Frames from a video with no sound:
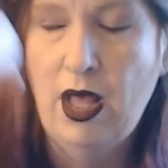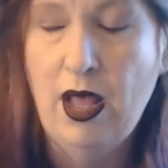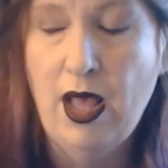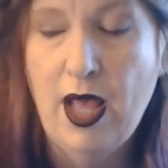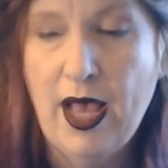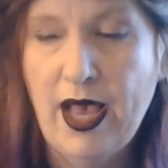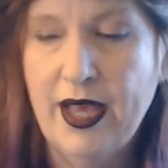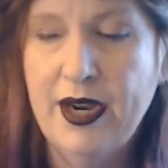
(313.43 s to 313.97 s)

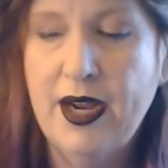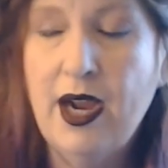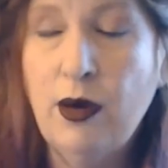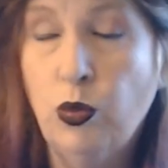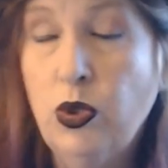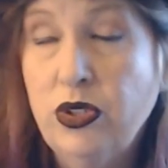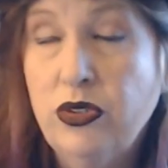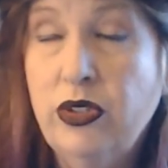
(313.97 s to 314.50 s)
and I
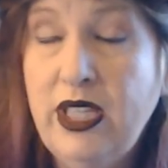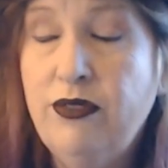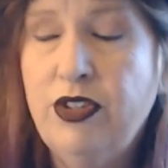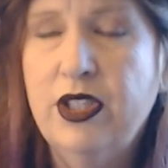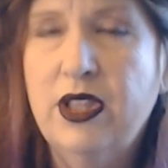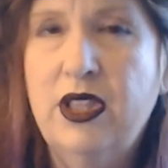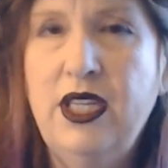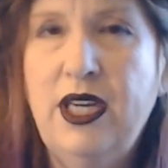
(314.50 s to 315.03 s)
will leave
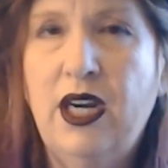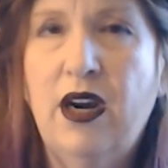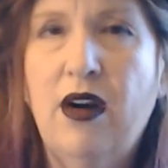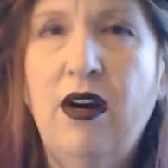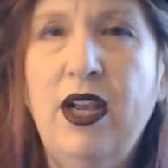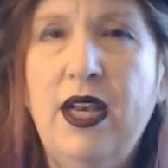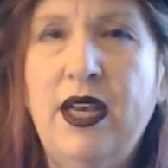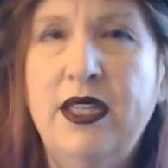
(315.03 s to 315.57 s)
it
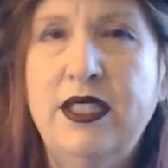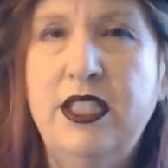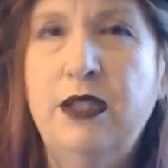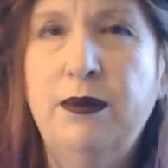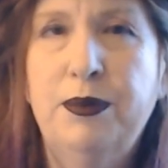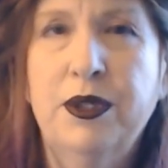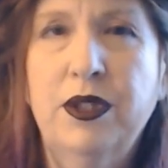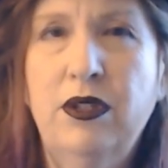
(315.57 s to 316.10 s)
there
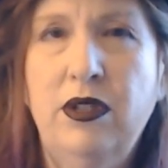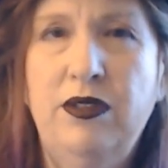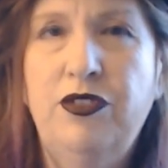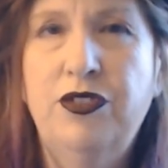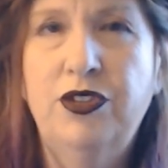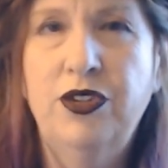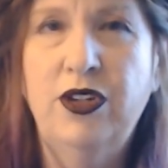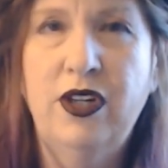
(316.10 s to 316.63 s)
typically
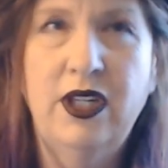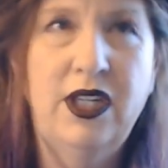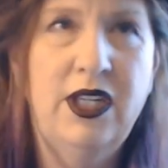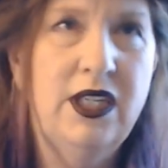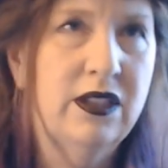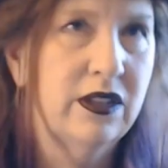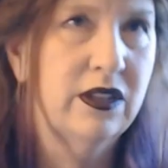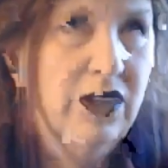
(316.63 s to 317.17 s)
for
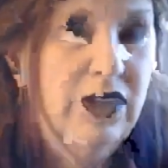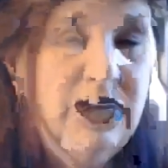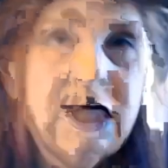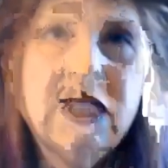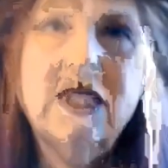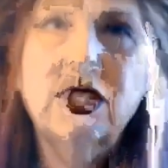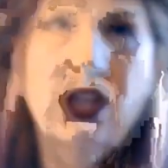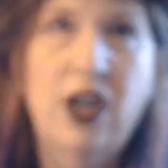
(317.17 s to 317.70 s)
at
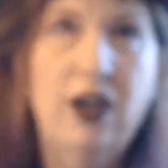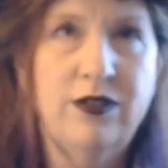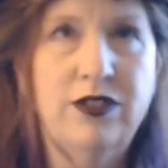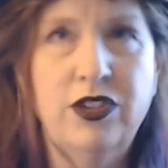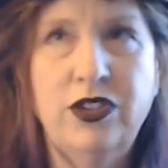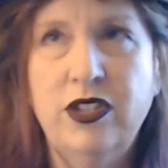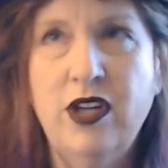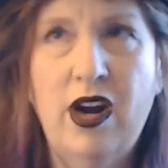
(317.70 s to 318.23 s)
least
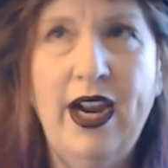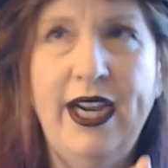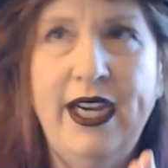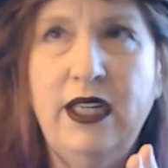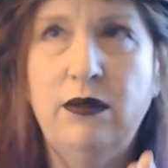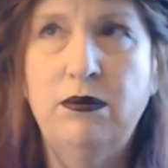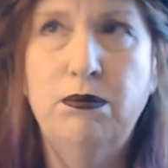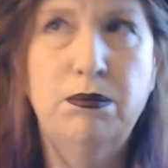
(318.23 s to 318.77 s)

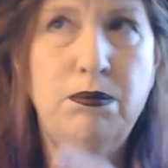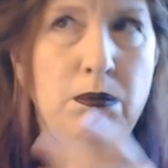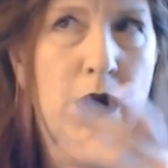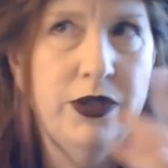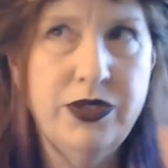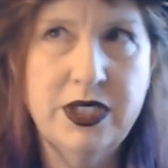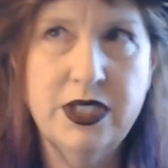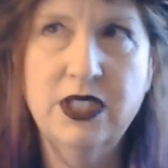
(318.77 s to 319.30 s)
overnight.
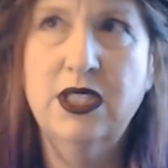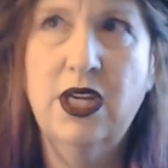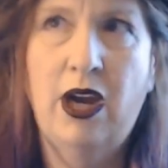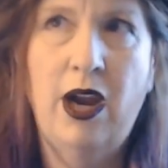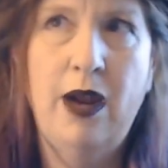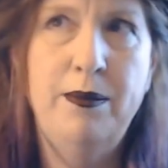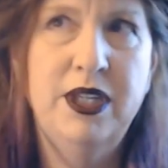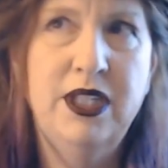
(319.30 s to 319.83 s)
Most of the
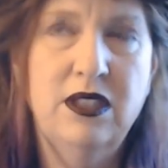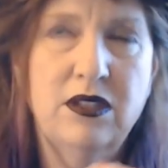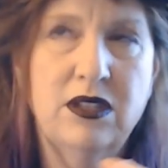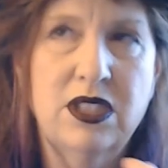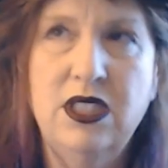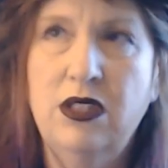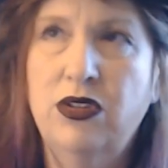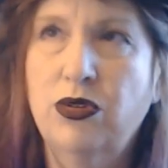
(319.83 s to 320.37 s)
time
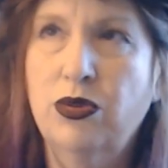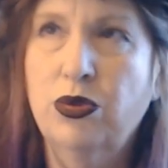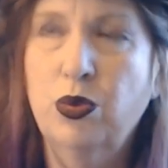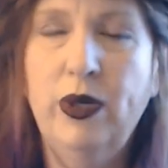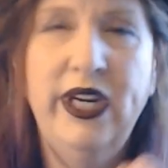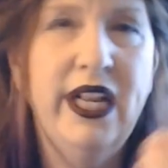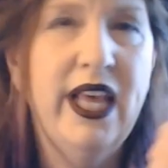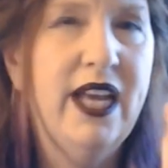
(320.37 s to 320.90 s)
it's either
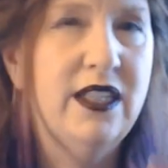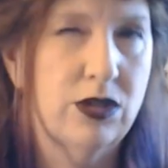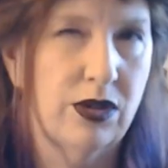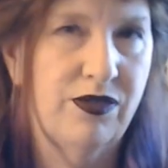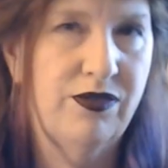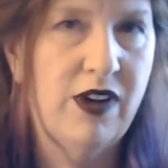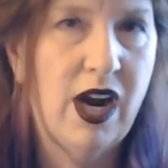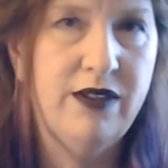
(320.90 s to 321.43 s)
3 days or
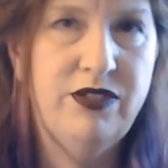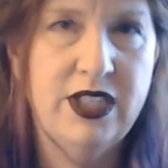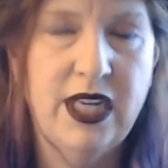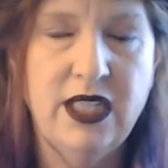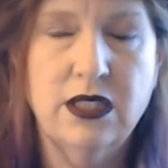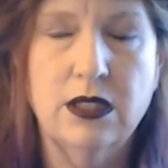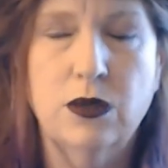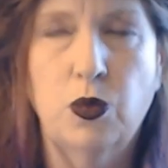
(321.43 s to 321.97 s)
5
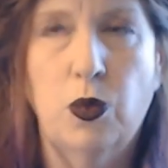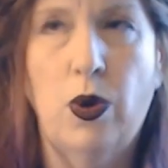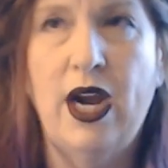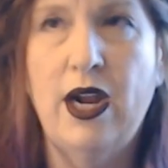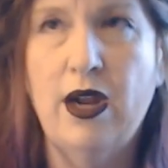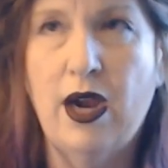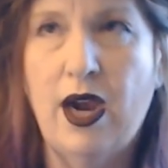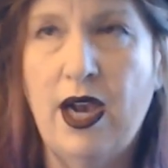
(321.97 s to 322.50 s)
days is
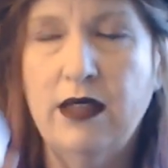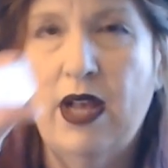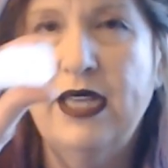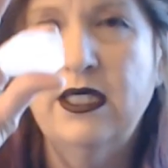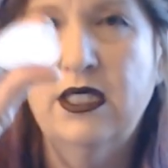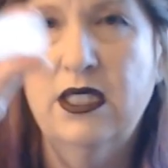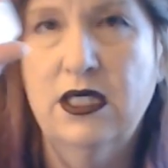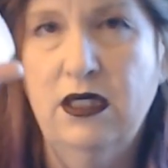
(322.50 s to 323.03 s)
why I
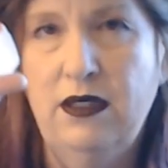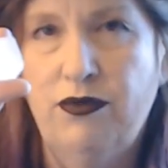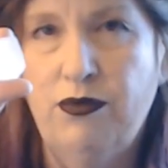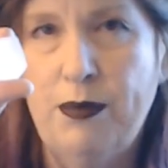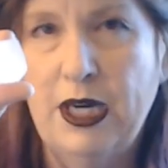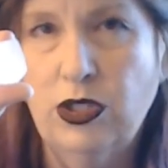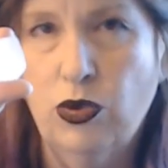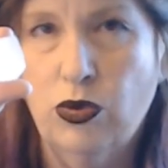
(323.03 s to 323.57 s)
like to leave
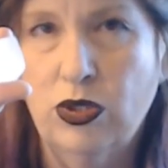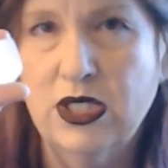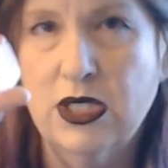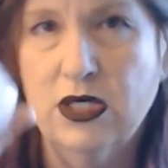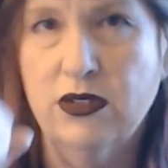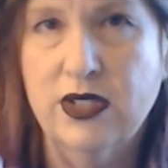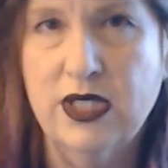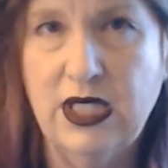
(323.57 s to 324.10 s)
my
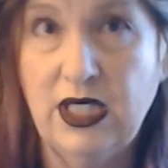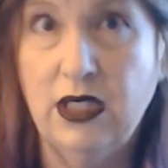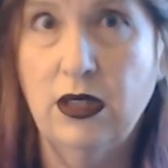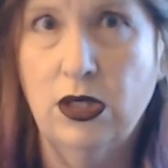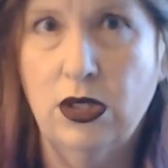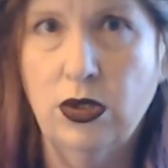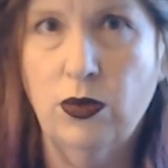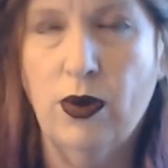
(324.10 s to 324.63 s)
crystals in
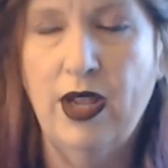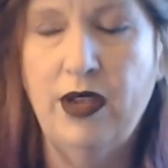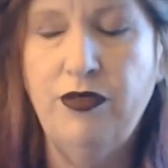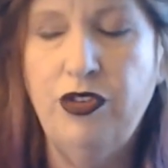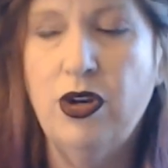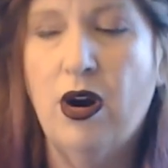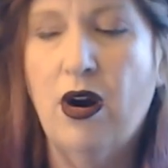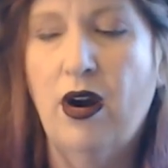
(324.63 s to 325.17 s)
the
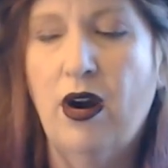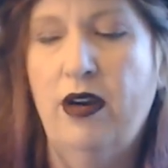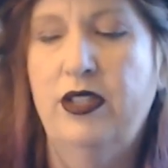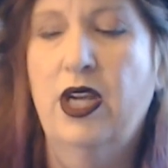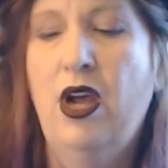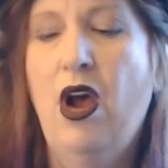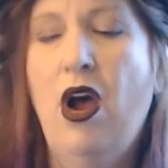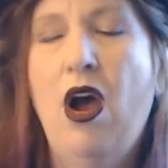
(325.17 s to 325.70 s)
graveyard.
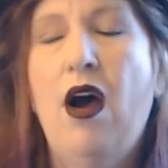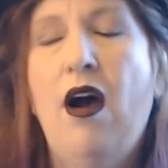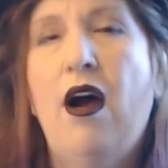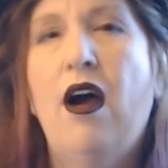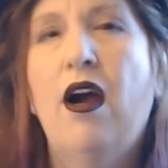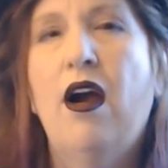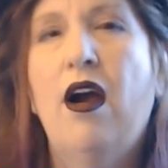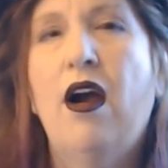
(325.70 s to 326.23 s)

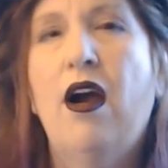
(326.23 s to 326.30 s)
Alright,